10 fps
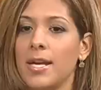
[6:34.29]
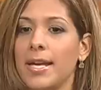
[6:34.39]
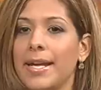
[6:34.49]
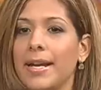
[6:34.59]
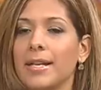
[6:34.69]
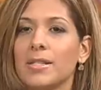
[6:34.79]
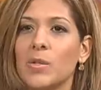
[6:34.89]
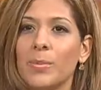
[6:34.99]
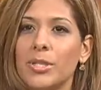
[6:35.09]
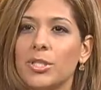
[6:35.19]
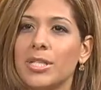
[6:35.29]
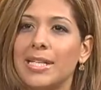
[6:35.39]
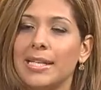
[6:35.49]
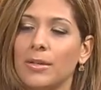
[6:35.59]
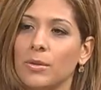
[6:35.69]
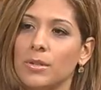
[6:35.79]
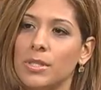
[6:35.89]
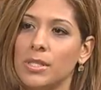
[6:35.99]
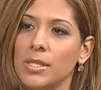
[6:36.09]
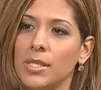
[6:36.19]
And I had so much
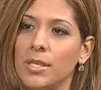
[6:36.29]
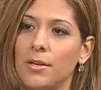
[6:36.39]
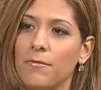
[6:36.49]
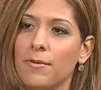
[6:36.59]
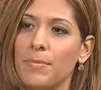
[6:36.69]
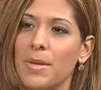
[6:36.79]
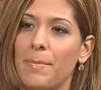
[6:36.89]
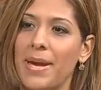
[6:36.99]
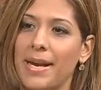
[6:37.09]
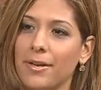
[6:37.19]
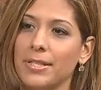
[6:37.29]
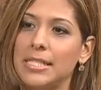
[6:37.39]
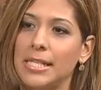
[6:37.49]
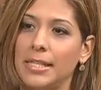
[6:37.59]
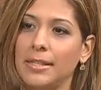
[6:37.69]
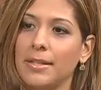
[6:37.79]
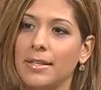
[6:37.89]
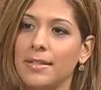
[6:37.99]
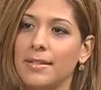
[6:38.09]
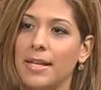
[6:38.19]
guilt from the parenting
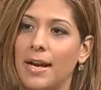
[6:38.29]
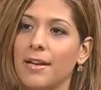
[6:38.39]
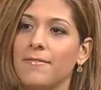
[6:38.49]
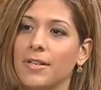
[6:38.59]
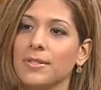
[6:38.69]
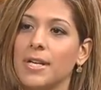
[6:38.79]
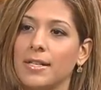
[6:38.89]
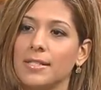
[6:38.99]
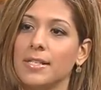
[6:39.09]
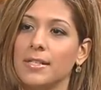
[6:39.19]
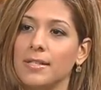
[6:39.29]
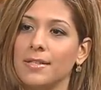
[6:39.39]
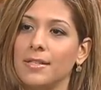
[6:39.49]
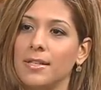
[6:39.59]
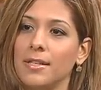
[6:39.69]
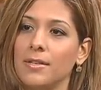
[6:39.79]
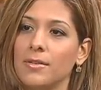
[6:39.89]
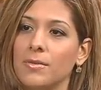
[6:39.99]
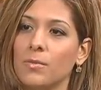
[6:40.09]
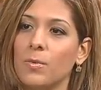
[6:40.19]
that I felt I did.
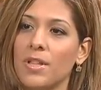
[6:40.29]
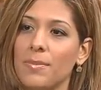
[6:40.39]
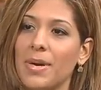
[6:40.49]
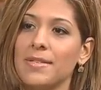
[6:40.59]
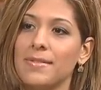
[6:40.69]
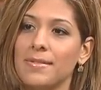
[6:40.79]
You felt you were the